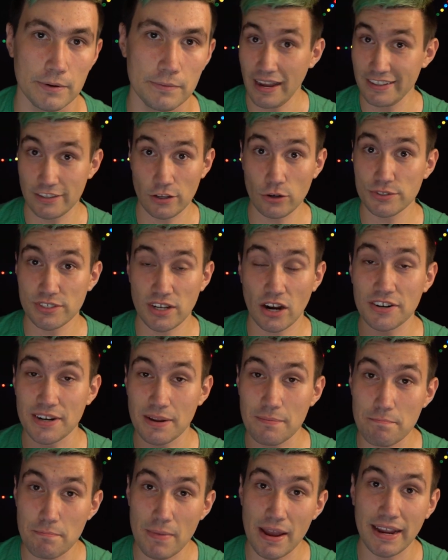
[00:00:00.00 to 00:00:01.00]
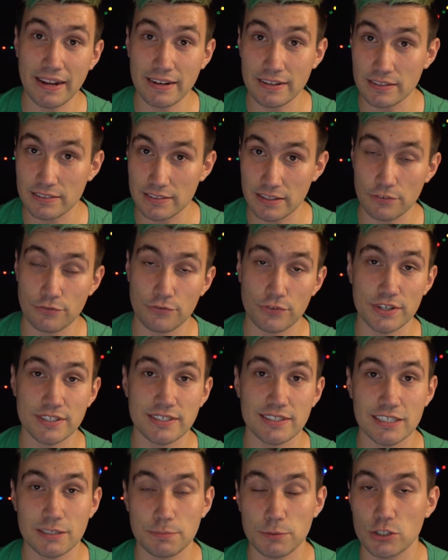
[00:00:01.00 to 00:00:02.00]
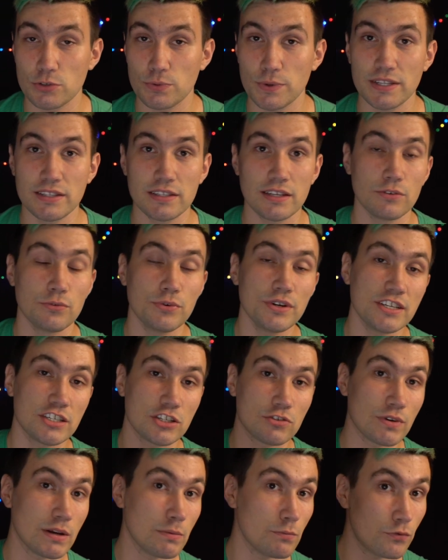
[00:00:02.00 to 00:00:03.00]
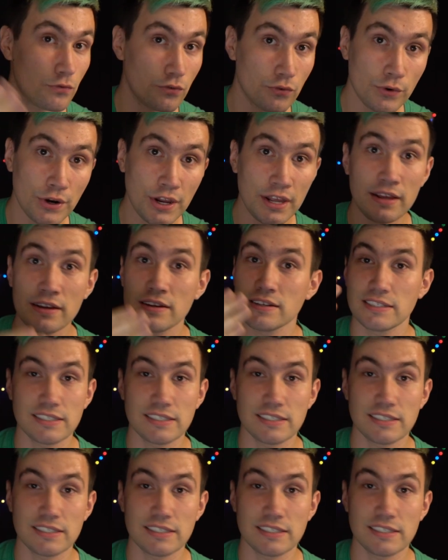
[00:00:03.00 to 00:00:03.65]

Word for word: And those are the main differences between the Restream Free,